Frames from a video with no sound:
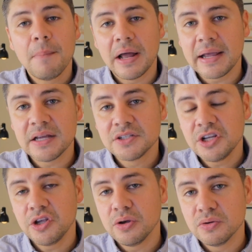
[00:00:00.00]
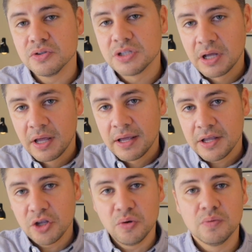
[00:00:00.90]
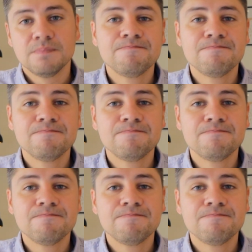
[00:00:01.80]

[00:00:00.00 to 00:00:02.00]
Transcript: money to use you.